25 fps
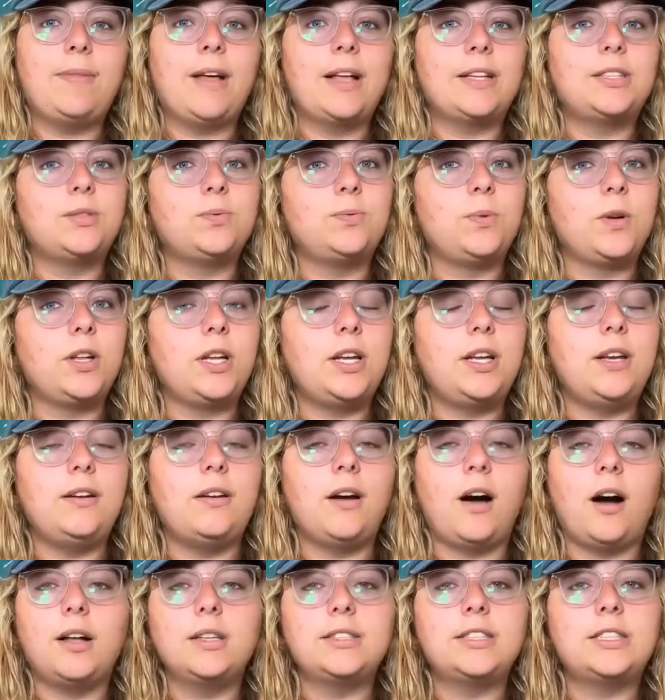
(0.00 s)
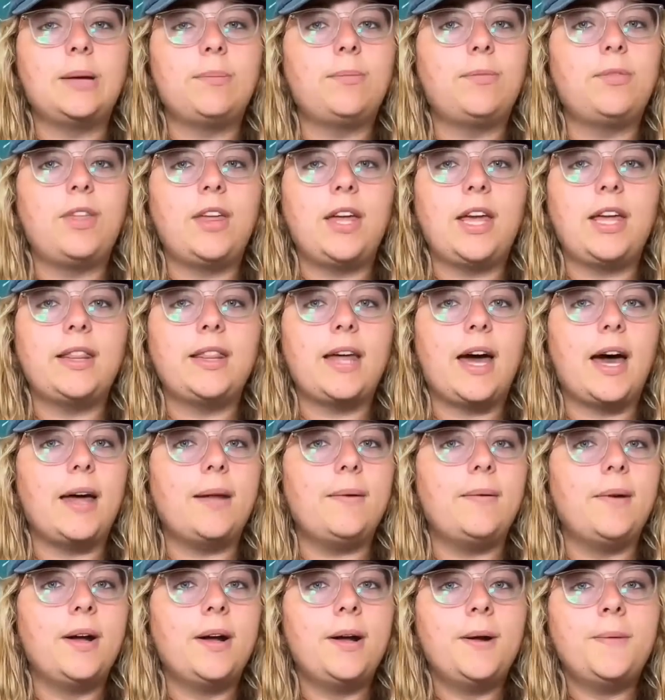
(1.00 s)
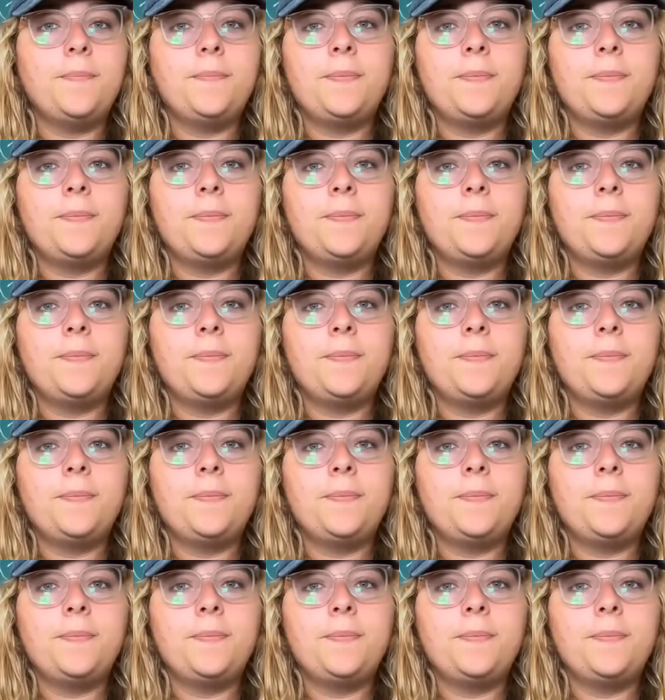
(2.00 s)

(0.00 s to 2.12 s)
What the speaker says: That's really not something that